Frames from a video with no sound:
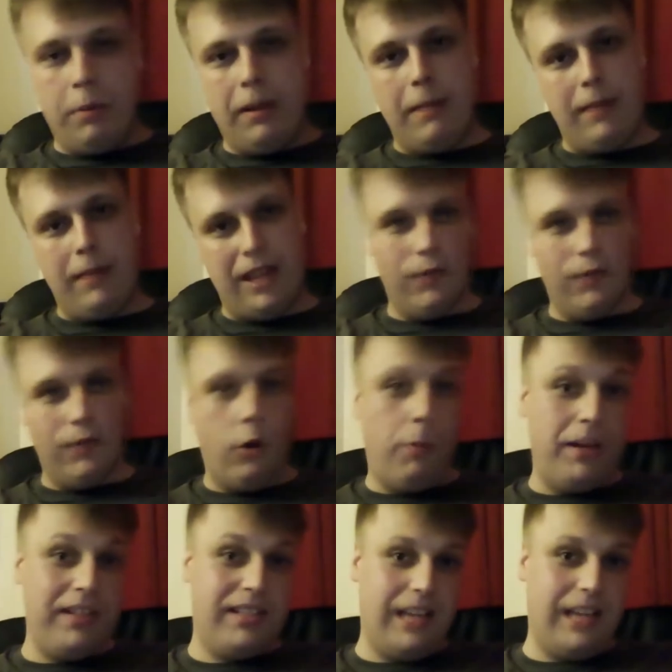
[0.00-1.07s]
PS4, but
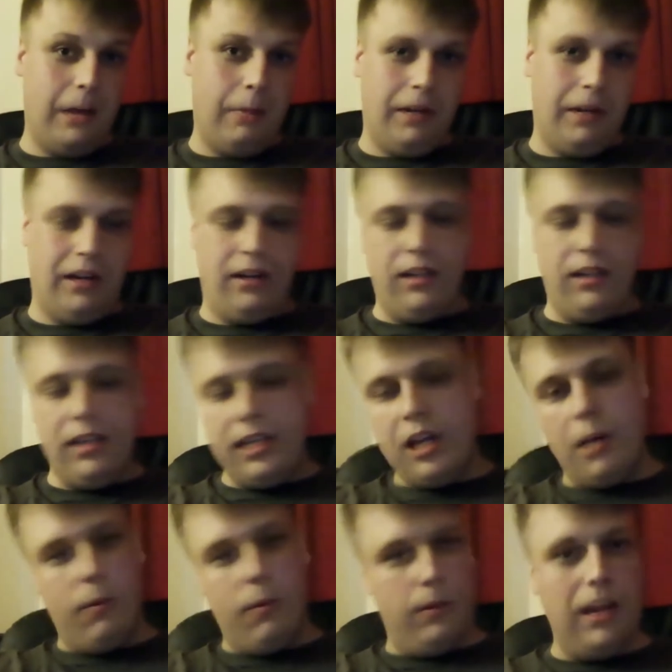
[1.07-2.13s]
it's set up in
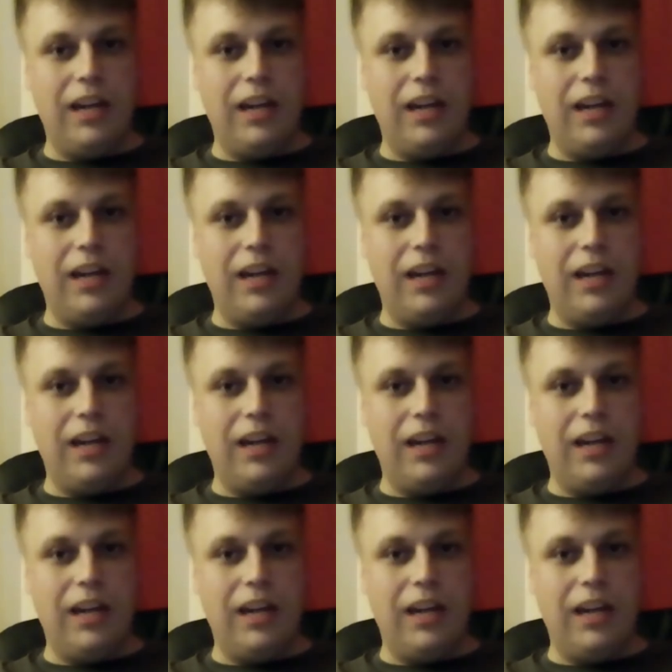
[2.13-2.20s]
another room.